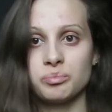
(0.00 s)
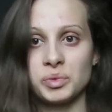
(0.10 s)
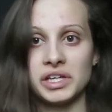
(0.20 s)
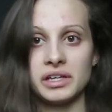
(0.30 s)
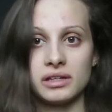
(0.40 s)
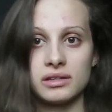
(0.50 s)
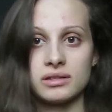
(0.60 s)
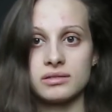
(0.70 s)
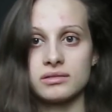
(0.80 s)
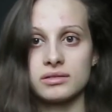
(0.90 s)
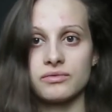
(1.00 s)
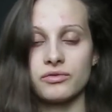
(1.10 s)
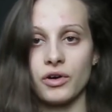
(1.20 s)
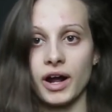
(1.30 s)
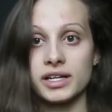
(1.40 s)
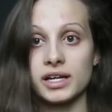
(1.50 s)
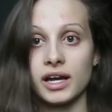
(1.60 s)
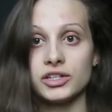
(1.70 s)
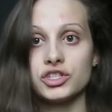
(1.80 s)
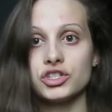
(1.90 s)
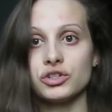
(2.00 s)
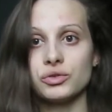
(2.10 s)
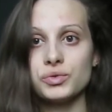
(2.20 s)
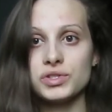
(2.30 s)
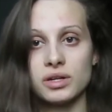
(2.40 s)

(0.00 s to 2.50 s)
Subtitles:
bean variety I choose,